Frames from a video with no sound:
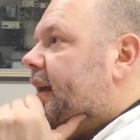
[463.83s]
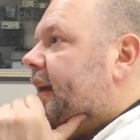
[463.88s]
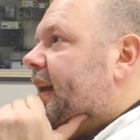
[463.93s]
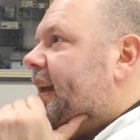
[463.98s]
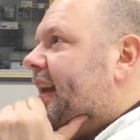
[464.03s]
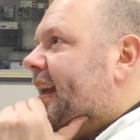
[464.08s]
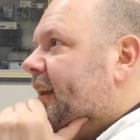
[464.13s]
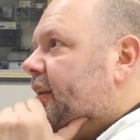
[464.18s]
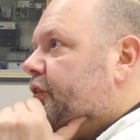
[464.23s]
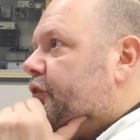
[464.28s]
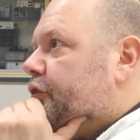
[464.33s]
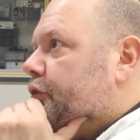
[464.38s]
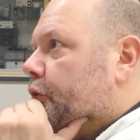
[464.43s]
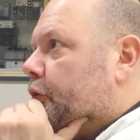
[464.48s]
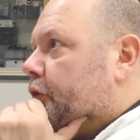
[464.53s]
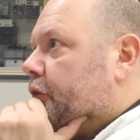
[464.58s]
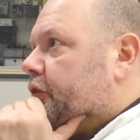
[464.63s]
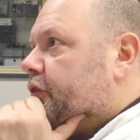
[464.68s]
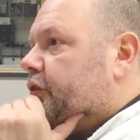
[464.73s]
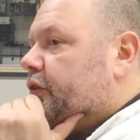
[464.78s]
In
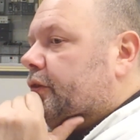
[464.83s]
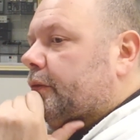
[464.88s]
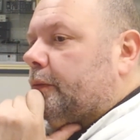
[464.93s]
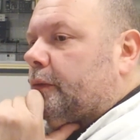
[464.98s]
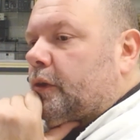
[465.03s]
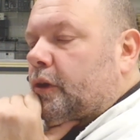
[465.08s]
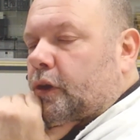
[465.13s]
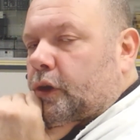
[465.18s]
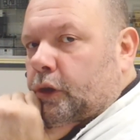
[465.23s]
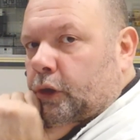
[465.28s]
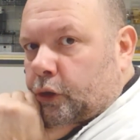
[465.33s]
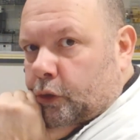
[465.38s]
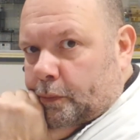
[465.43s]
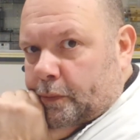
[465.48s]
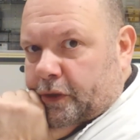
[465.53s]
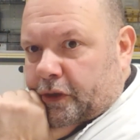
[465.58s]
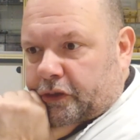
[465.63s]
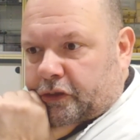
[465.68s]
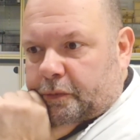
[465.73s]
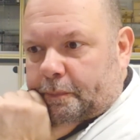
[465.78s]
short,
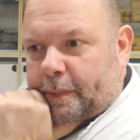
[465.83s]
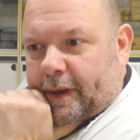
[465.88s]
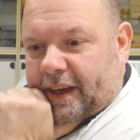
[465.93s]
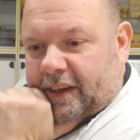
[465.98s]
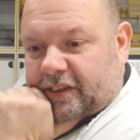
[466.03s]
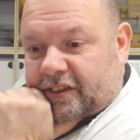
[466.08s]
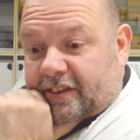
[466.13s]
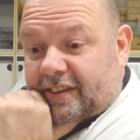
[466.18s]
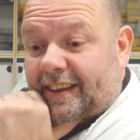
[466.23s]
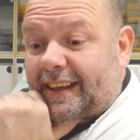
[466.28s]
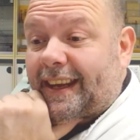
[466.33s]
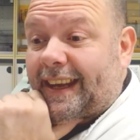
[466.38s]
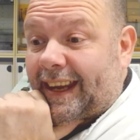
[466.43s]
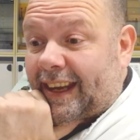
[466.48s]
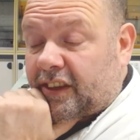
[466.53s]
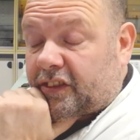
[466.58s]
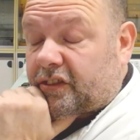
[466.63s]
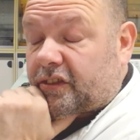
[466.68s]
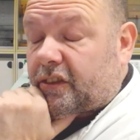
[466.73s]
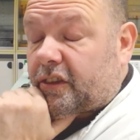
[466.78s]
luminous paste
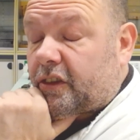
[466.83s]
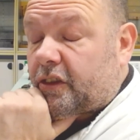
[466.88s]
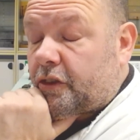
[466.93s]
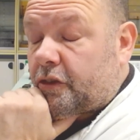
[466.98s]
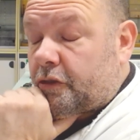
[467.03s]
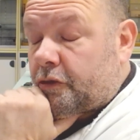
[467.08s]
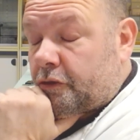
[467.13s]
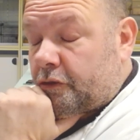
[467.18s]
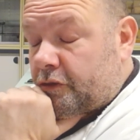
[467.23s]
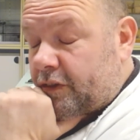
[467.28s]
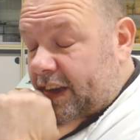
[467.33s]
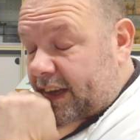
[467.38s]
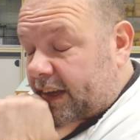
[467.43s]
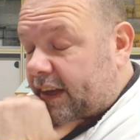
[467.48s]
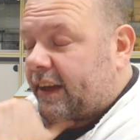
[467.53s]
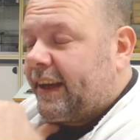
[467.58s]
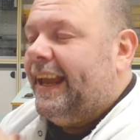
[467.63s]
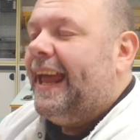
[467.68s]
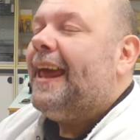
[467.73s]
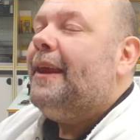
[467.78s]
is
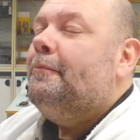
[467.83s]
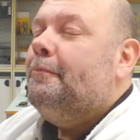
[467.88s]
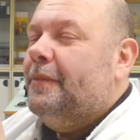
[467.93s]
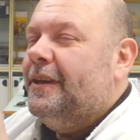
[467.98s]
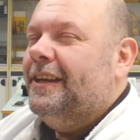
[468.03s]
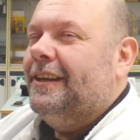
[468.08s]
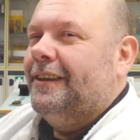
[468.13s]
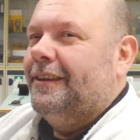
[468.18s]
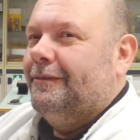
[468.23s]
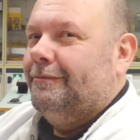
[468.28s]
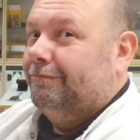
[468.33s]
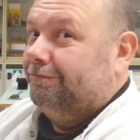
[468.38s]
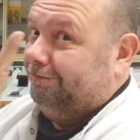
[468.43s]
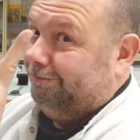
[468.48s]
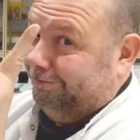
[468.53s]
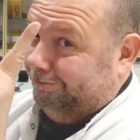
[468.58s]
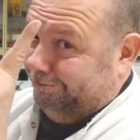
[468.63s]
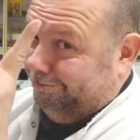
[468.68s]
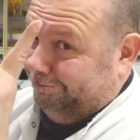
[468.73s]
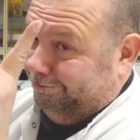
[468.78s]
can be
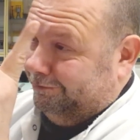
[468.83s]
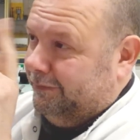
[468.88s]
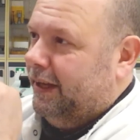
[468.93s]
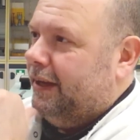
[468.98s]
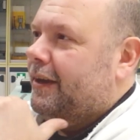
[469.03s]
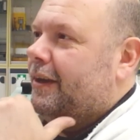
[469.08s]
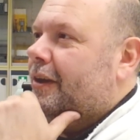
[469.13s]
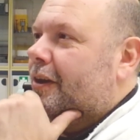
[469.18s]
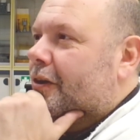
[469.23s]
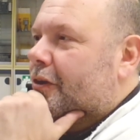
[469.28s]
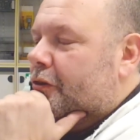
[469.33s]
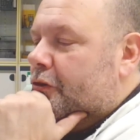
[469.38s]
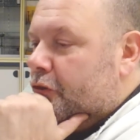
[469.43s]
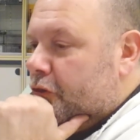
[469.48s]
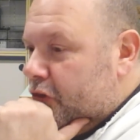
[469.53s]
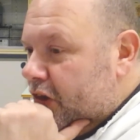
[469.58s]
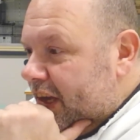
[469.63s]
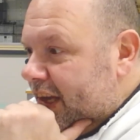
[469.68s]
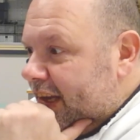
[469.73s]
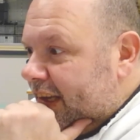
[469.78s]

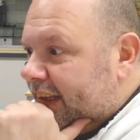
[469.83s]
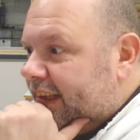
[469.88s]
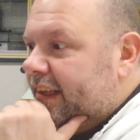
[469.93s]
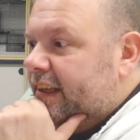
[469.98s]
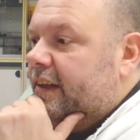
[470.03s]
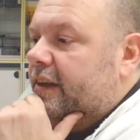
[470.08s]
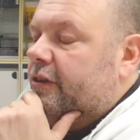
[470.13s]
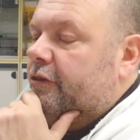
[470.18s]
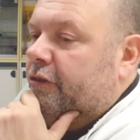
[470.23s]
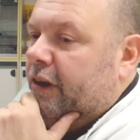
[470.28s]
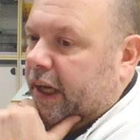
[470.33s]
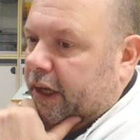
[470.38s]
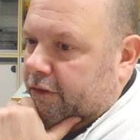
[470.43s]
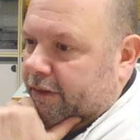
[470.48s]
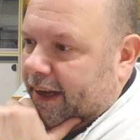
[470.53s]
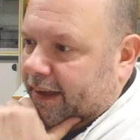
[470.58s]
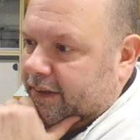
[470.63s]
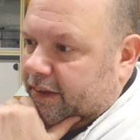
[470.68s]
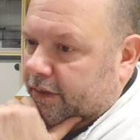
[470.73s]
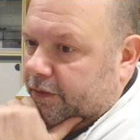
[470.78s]
really
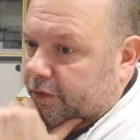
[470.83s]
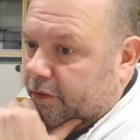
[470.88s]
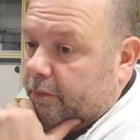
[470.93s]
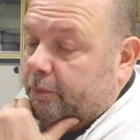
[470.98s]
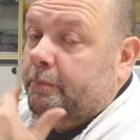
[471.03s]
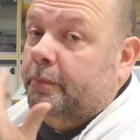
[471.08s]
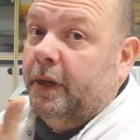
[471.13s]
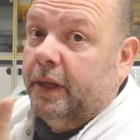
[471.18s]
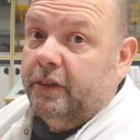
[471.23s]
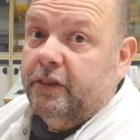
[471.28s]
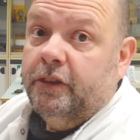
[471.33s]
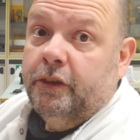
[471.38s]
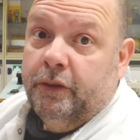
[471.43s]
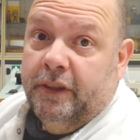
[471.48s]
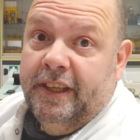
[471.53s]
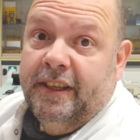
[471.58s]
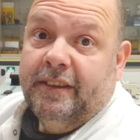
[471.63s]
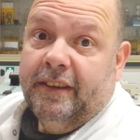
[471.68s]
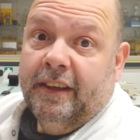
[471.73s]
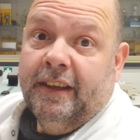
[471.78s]
radioactive, but you
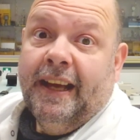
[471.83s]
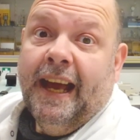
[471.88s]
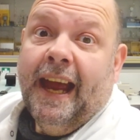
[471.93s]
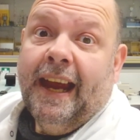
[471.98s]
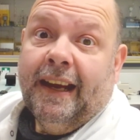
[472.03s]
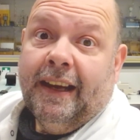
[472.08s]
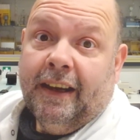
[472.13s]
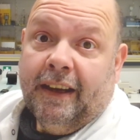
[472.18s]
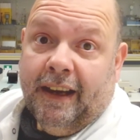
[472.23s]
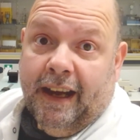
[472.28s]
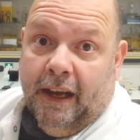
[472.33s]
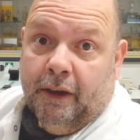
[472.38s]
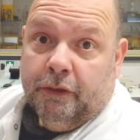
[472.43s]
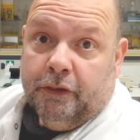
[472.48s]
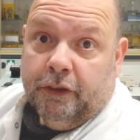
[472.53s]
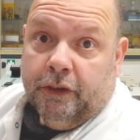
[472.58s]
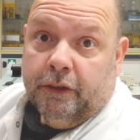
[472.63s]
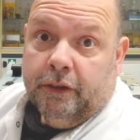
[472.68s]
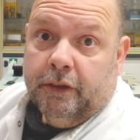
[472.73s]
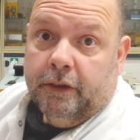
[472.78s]
need a Geiger
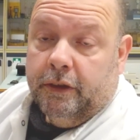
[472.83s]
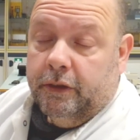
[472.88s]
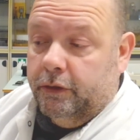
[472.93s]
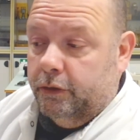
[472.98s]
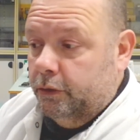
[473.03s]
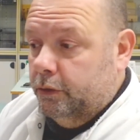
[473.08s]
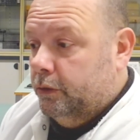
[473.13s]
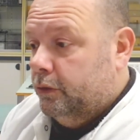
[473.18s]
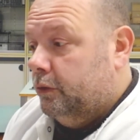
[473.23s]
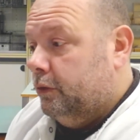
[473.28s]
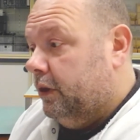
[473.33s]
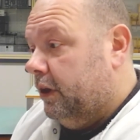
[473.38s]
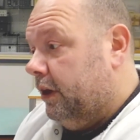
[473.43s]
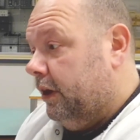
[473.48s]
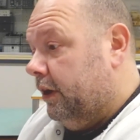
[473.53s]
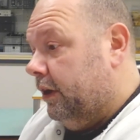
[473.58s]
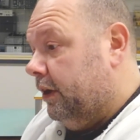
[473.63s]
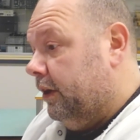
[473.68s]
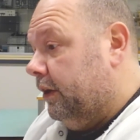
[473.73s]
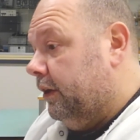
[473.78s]
counter to
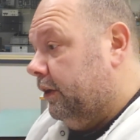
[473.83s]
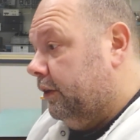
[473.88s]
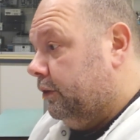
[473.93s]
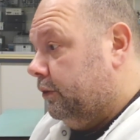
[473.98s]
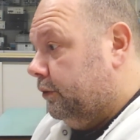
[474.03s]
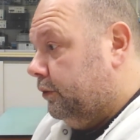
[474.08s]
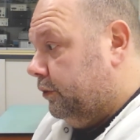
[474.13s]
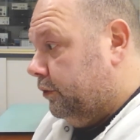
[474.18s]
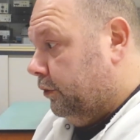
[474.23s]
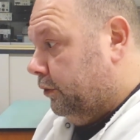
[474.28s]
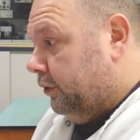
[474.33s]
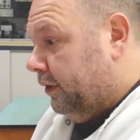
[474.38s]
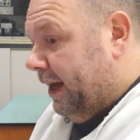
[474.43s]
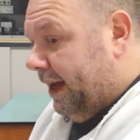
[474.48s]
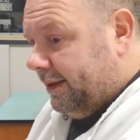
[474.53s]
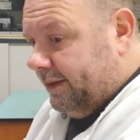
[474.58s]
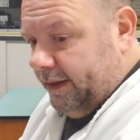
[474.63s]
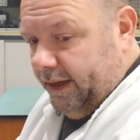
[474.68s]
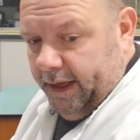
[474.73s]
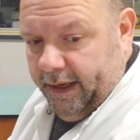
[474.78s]
do
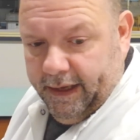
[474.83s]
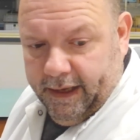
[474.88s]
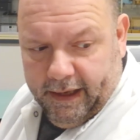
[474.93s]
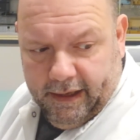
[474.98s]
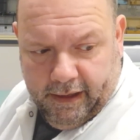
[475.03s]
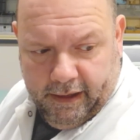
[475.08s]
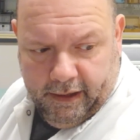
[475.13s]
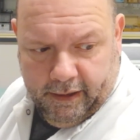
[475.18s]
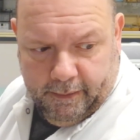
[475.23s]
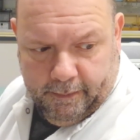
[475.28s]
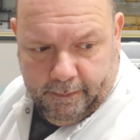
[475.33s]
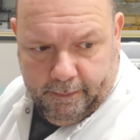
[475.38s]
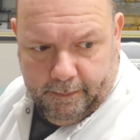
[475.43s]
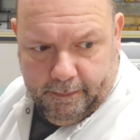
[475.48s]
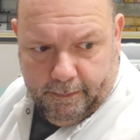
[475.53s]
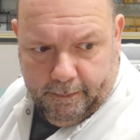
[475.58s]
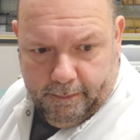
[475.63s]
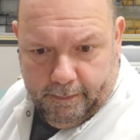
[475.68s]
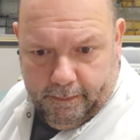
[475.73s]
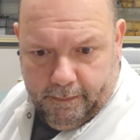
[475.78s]
that.
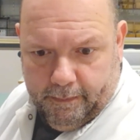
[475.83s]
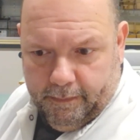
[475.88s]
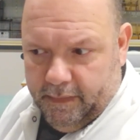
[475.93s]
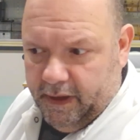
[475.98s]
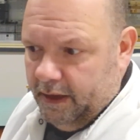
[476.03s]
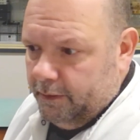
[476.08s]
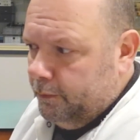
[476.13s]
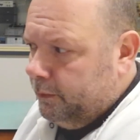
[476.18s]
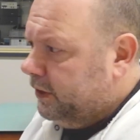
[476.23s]
We